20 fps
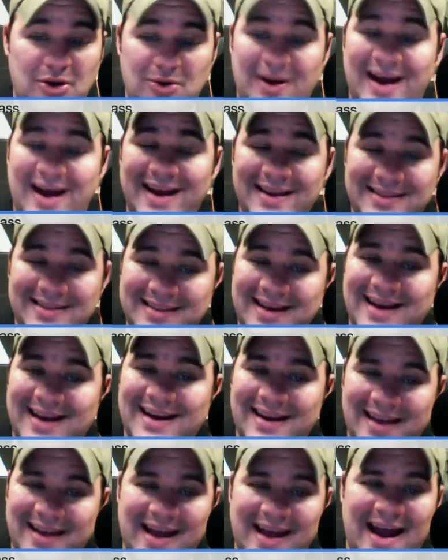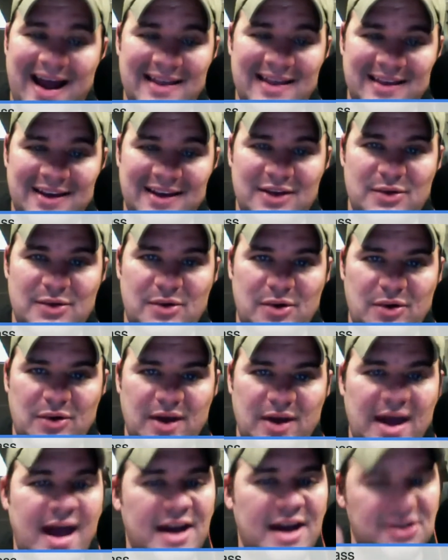I thought you were
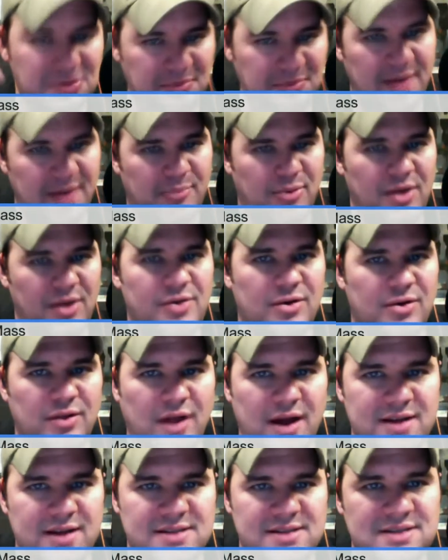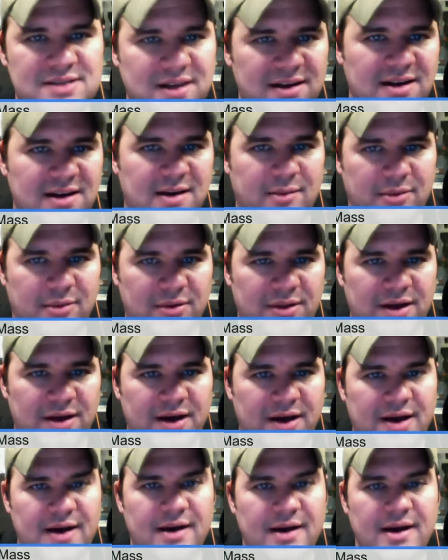okay. Actually, my brother-in-law is stunt doubled
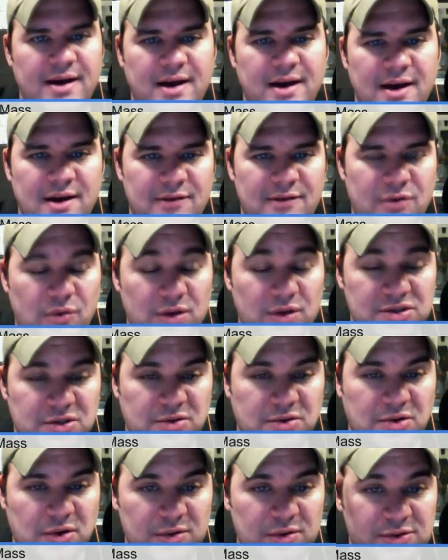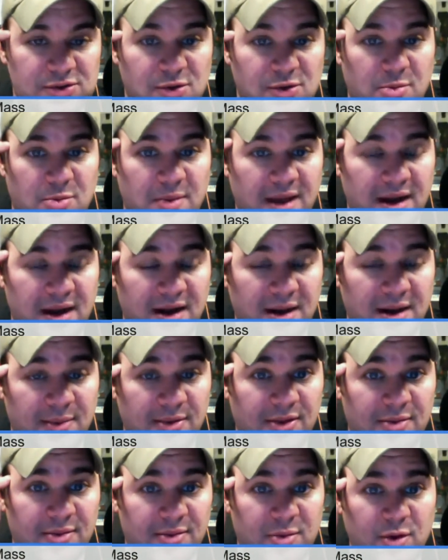for Russell Crowe in Superman and a
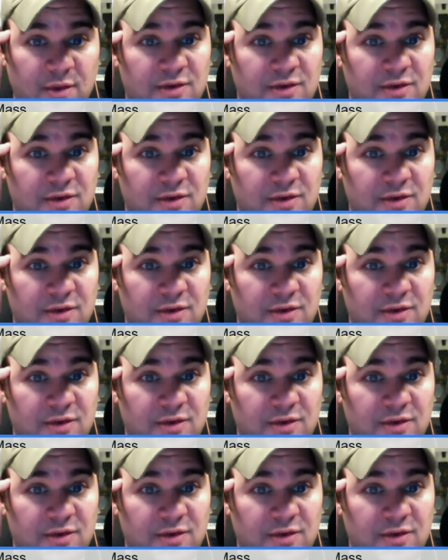couple of the movies,